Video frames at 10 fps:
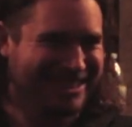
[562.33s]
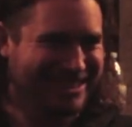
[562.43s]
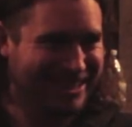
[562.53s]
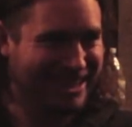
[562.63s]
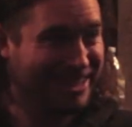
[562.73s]

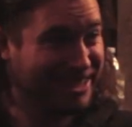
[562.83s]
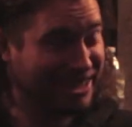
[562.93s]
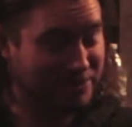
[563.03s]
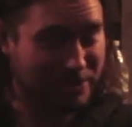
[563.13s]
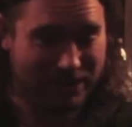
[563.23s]
Yeah,
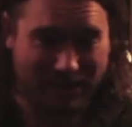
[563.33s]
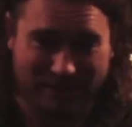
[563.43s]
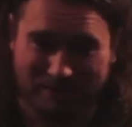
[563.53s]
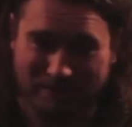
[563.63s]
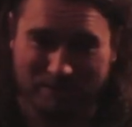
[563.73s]
yeah. But
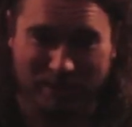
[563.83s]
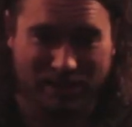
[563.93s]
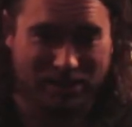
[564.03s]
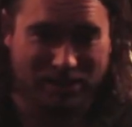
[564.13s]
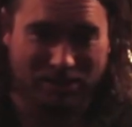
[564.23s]
I
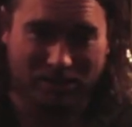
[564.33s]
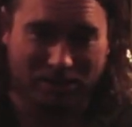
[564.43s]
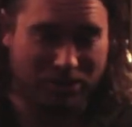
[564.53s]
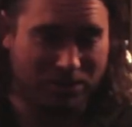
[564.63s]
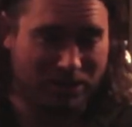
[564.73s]
immediately took
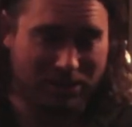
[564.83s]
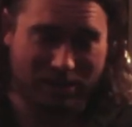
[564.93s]
to it,